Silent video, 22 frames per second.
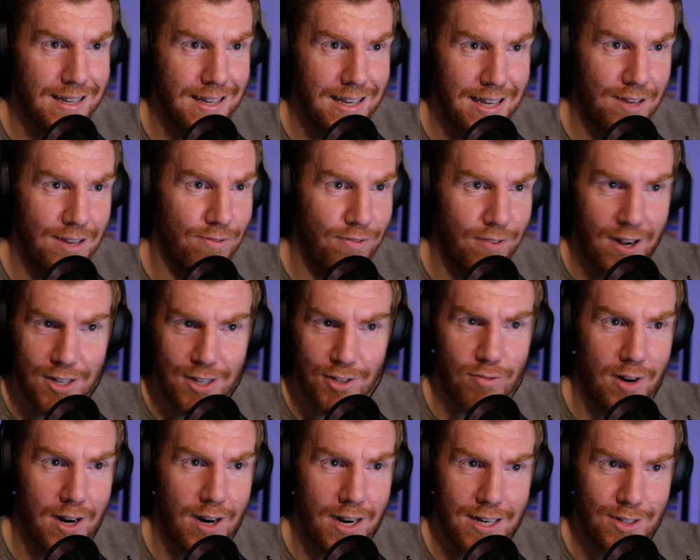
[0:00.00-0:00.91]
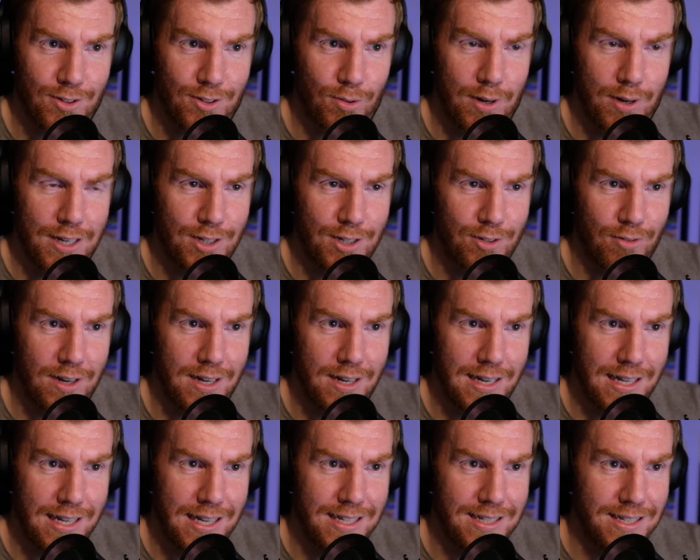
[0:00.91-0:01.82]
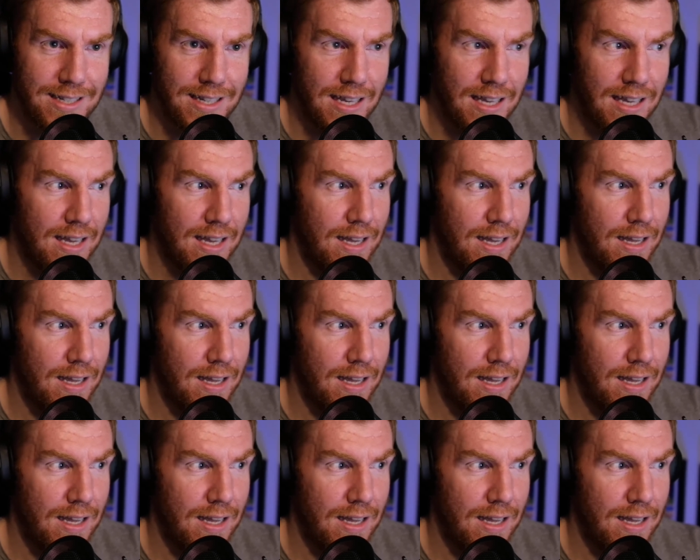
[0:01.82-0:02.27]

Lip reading: He finds writing tweets really easy.